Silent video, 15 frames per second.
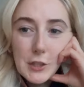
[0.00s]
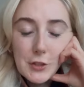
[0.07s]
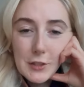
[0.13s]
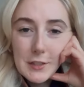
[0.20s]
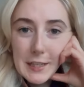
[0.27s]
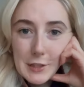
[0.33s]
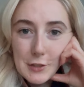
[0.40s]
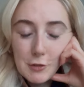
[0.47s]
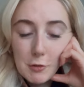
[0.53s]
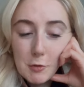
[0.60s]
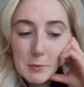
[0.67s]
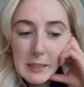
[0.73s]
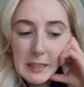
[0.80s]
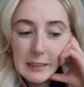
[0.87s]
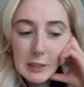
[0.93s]
Just
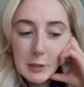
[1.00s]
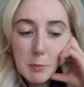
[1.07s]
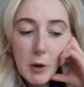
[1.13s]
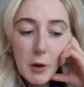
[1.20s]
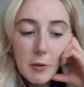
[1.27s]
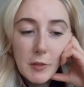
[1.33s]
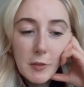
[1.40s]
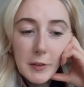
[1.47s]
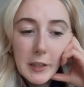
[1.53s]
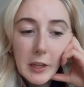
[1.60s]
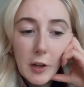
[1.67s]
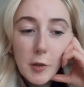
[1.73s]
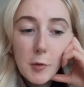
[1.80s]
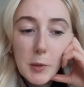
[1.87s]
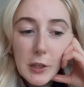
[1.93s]
interrupting this part of the
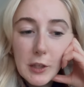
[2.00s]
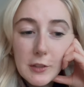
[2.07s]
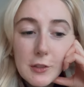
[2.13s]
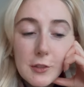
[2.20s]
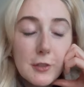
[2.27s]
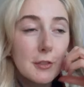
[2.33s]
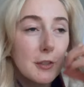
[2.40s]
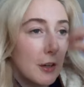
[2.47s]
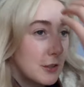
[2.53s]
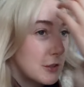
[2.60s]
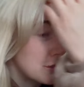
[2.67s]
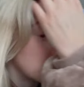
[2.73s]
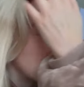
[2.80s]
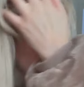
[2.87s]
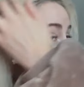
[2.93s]
video because I
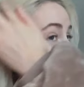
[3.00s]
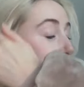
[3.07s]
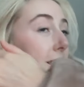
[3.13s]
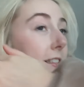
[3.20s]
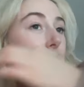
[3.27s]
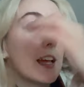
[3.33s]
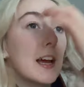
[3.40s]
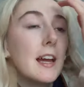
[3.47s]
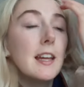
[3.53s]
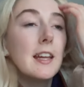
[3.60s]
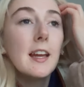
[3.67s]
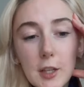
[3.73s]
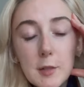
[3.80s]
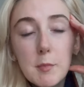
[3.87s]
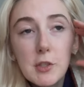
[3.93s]
just wanted to say,
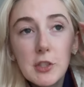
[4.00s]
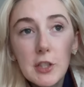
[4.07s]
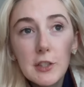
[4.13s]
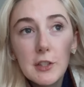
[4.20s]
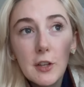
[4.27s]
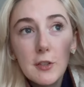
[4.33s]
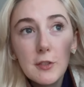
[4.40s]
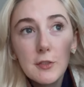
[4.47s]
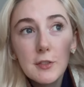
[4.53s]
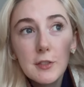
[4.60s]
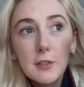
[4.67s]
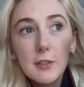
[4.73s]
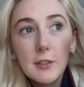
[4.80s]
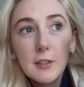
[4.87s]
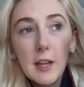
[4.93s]
as much as those
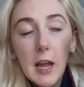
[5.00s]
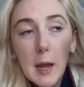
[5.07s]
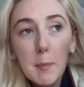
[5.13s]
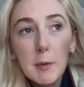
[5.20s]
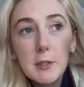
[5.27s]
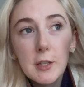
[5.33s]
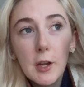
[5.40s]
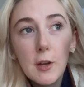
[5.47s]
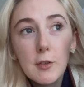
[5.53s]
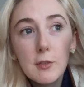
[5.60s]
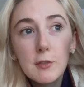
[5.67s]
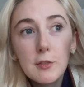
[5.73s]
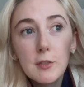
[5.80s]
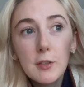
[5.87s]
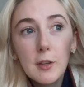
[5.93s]

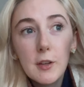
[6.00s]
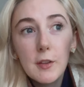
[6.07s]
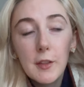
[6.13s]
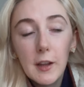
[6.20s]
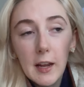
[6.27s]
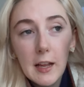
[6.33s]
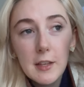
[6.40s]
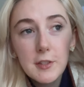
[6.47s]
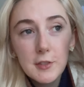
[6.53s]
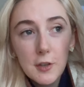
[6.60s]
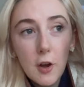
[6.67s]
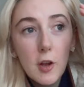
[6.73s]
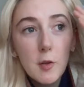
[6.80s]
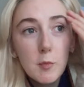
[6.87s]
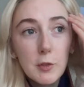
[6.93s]
episodes the last
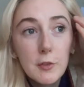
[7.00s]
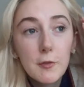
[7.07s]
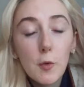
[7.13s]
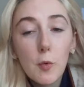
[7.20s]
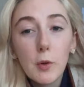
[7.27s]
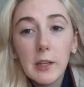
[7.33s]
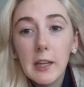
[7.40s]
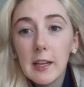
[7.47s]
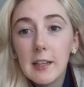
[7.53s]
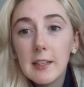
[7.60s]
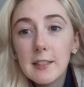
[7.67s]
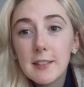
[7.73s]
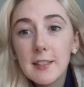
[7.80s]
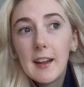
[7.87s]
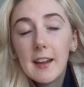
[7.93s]
time was four
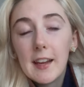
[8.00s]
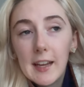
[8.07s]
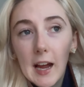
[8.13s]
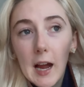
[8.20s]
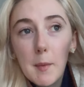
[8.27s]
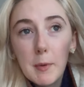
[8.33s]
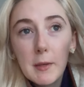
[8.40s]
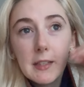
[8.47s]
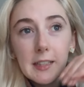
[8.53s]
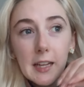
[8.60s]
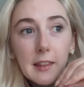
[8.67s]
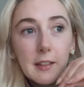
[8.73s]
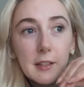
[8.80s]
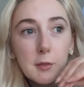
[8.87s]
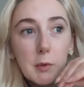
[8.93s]
years. It happened again
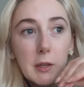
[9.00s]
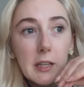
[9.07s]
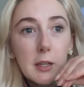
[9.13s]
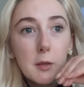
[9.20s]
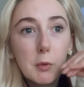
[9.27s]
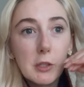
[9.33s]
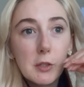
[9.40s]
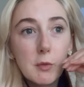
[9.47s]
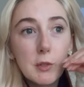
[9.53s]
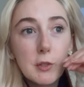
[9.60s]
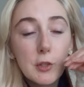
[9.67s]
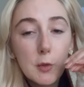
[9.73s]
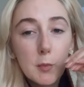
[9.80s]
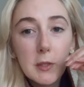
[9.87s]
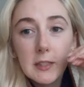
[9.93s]
this week, which was
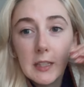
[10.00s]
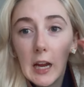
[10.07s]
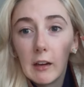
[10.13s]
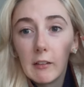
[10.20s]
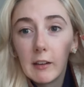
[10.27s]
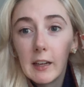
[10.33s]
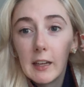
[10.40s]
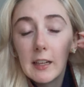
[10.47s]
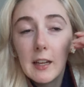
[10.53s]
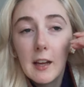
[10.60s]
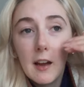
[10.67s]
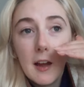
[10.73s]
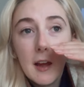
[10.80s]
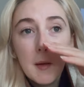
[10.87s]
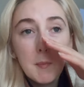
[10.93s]
super scary.
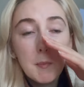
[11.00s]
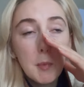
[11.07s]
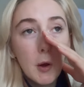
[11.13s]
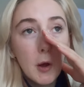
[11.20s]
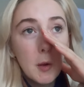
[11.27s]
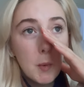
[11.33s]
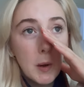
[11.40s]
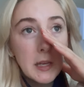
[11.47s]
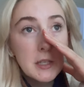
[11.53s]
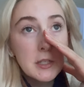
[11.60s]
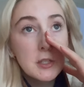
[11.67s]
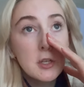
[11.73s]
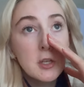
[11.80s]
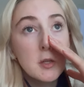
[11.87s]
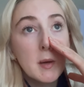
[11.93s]
Um, but I went
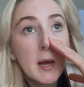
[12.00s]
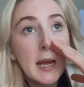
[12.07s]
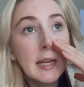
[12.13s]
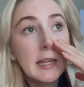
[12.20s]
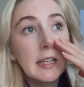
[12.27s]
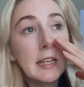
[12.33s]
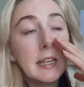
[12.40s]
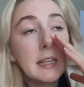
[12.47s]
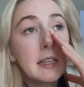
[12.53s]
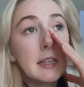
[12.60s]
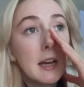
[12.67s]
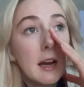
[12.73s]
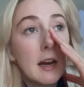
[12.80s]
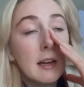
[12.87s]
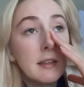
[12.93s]
to A&E
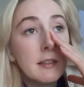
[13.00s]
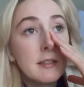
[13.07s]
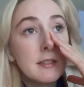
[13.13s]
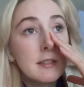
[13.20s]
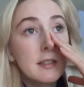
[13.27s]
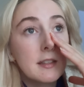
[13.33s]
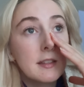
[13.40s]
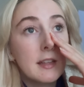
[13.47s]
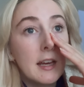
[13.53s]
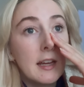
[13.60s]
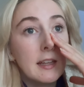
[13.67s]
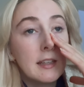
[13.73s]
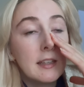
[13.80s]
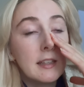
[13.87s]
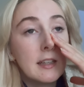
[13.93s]
and
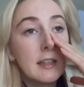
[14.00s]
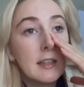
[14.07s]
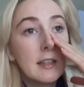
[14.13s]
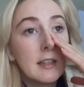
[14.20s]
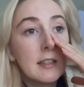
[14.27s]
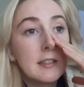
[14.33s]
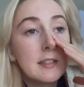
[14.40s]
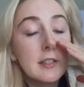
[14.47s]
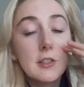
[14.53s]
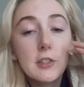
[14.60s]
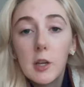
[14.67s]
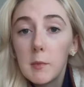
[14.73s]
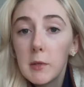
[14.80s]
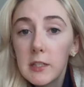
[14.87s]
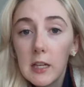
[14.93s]
they did so
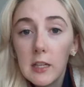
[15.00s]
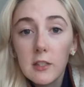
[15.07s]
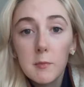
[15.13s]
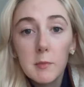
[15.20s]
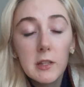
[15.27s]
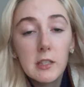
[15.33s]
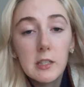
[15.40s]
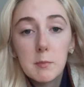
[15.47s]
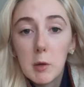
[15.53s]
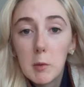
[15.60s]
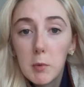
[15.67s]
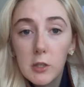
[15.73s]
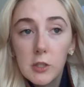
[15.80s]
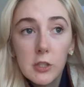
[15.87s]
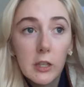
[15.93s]
many tests on me. They did my
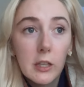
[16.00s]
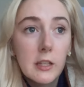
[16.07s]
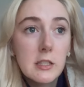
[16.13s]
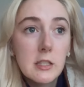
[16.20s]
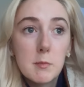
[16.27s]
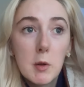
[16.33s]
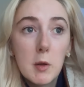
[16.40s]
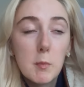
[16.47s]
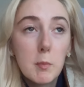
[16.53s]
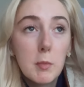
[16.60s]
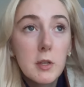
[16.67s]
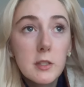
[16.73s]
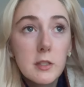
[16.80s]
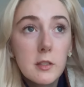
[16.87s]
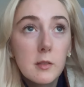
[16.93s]
blood sugar, they did my
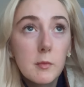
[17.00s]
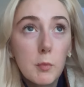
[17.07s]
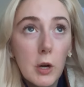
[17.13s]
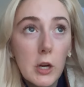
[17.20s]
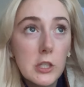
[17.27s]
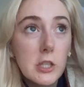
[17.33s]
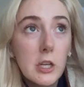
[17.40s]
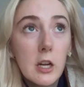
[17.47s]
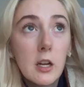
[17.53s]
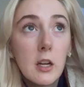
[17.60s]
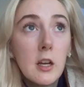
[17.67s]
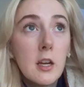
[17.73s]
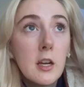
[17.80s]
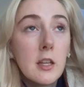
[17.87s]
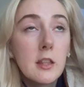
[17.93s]
blood pressure,
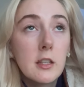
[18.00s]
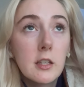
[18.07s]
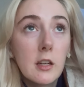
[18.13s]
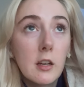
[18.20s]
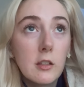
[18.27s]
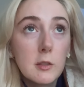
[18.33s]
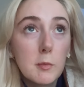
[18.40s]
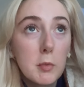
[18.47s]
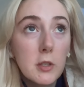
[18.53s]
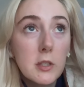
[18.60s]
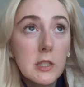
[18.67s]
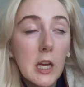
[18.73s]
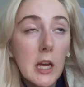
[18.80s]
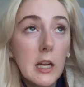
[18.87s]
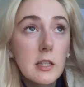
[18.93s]
they did loads of blood
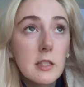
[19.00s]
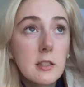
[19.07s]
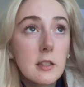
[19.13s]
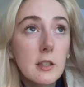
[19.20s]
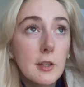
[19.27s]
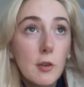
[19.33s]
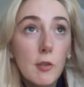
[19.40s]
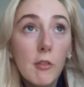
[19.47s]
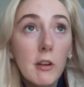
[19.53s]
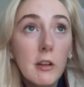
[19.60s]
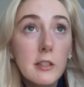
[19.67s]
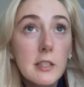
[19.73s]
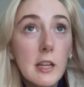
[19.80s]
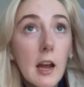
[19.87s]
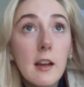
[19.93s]
tests, urine
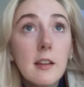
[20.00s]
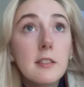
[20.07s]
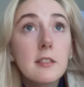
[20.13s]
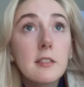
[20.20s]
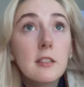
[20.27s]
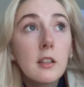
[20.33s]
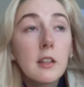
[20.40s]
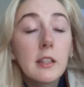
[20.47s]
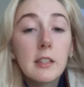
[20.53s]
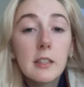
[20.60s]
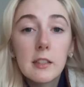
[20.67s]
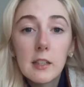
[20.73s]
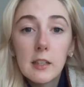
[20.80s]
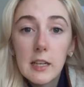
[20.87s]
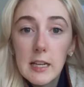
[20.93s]
test. They did
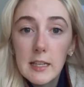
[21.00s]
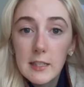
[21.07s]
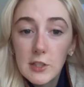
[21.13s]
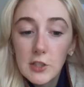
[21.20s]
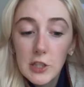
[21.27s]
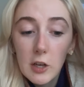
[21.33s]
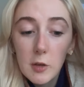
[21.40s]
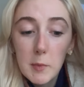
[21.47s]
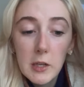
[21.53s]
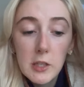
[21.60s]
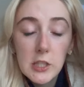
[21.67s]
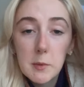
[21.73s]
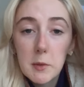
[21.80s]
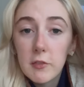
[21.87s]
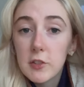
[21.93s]
an ECG on me and
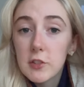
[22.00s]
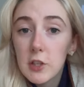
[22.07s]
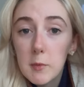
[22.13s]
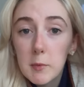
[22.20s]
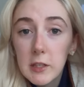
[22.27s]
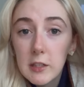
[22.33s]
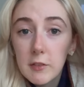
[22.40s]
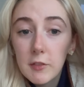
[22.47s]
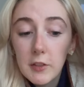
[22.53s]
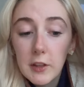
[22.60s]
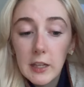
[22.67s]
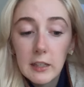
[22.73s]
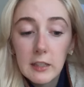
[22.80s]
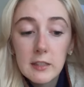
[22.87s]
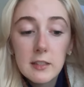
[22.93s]
checked me for so many different
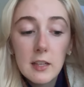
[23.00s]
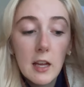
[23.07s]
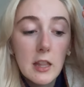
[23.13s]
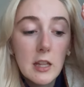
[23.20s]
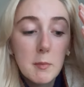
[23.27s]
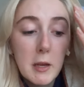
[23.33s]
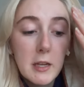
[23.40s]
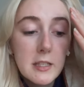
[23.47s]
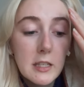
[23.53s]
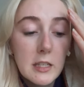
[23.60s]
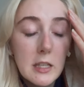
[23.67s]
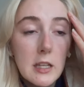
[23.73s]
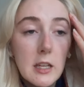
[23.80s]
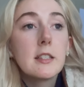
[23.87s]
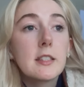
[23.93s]
things. And they
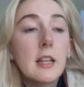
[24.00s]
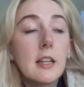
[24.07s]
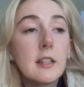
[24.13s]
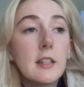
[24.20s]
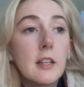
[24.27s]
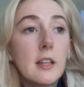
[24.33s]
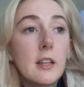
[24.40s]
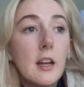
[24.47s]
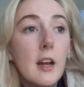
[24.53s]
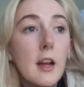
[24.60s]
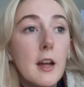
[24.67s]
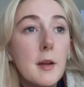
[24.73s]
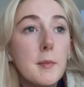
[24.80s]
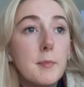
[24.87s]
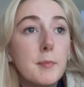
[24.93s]
basically said that
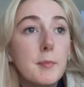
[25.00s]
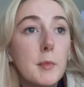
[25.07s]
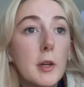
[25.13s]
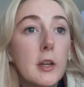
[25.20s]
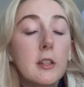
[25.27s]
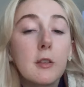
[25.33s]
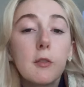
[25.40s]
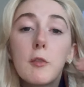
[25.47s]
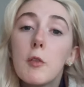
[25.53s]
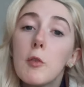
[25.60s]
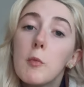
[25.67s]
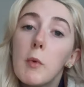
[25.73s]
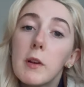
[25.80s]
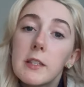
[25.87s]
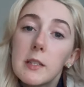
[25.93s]
um, because of all
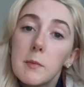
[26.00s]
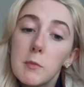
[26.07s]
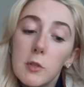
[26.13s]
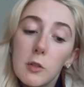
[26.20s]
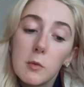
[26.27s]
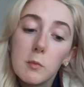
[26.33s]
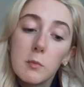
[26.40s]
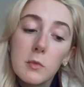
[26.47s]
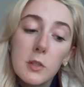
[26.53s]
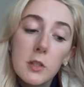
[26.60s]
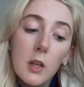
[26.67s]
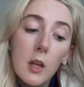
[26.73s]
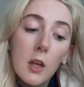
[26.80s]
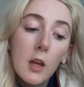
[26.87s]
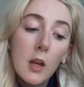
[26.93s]
my symptoms,
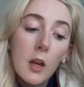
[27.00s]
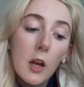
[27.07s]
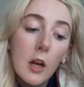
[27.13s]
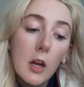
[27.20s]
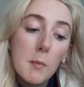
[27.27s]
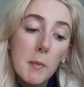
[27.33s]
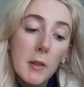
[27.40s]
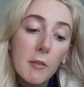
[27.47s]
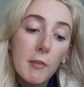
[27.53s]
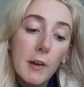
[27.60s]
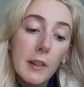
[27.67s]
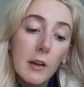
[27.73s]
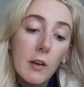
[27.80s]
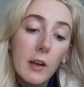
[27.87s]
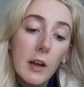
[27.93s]
um, and the fact
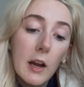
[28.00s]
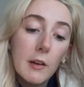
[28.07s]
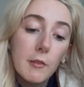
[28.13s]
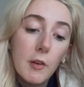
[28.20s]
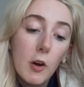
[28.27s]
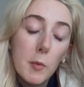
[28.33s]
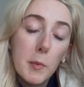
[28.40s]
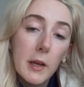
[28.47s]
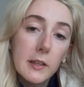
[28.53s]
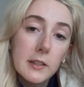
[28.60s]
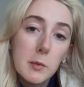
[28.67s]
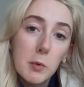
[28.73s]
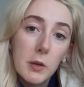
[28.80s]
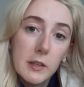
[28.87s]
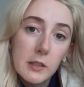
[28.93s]
that I have IBS, they
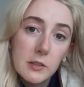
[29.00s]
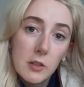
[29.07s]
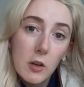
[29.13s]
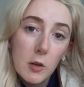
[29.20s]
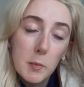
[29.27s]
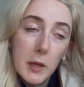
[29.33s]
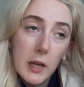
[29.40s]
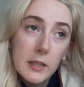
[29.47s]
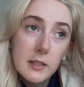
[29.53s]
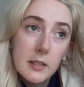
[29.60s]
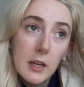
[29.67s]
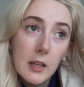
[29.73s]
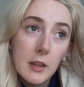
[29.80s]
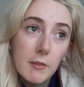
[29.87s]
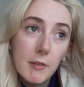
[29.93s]
put it down to IBS,
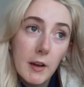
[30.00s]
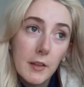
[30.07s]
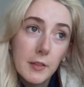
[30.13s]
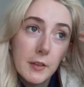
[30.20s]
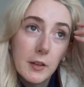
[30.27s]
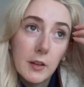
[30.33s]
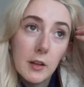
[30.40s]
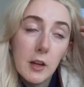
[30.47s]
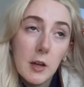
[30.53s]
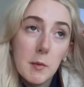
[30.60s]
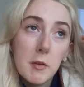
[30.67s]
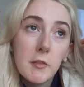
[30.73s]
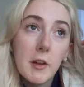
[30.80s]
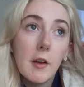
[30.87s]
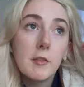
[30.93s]
and the fact that um,
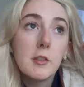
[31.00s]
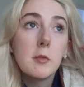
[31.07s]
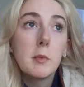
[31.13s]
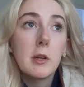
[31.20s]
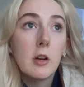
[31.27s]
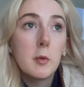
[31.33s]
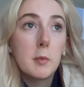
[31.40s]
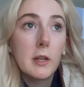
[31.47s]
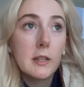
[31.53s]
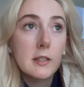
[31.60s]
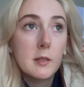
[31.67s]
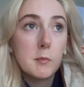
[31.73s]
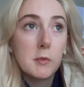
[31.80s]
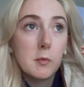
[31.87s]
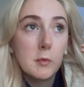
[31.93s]
if you have too many IBS
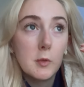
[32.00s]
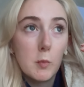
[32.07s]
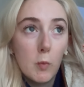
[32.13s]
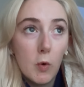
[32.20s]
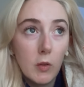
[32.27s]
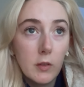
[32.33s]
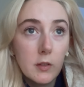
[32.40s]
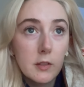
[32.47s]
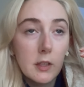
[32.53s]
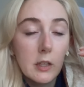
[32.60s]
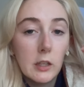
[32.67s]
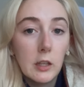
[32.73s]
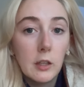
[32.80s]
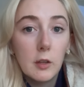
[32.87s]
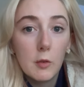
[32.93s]
symptoms at once, it
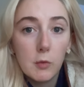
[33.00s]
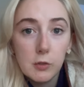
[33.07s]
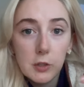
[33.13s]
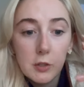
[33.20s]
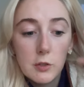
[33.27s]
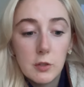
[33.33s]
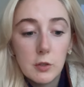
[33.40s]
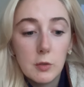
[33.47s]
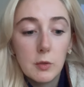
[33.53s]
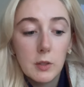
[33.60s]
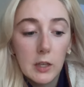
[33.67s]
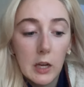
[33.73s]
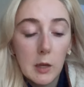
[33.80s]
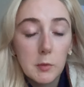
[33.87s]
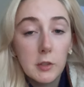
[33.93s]
can cause you to
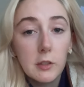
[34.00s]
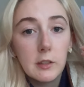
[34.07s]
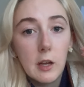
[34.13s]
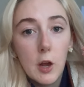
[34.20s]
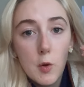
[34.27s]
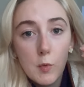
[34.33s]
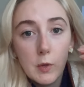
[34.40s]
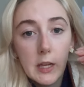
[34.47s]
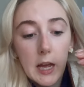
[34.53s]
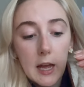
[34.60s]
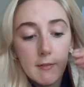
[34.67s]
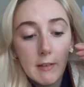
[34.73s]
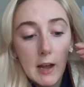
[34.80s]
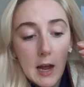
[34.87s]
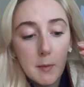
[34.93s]
collapse because it only
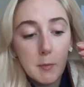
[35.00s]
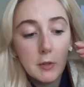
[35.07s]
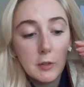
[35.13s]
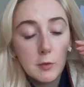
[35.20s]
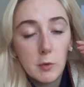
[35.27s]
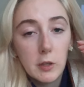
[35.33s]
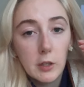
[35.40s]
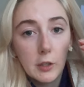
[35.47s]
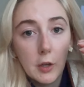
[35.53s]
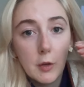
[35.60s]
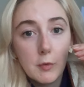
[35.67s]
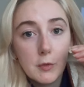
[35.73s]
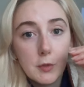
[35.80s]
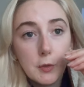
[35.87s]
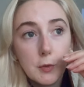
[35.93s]
ever happens when I go
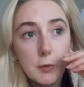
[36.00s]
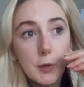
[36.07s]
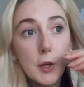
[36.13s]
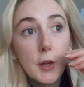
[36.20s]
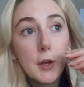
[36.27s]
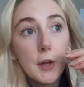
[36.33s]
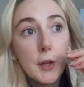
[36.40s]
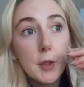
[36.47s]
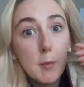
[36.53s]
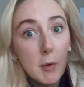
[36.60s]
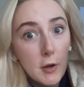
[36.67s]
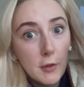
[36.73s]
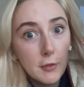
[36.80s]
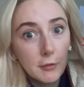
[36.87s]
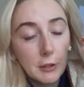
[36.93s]
to the
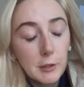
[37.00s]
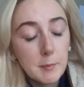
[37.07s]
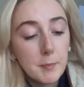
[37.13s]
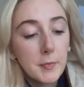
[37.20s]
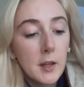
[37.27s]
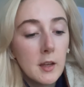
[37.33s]
bathroom.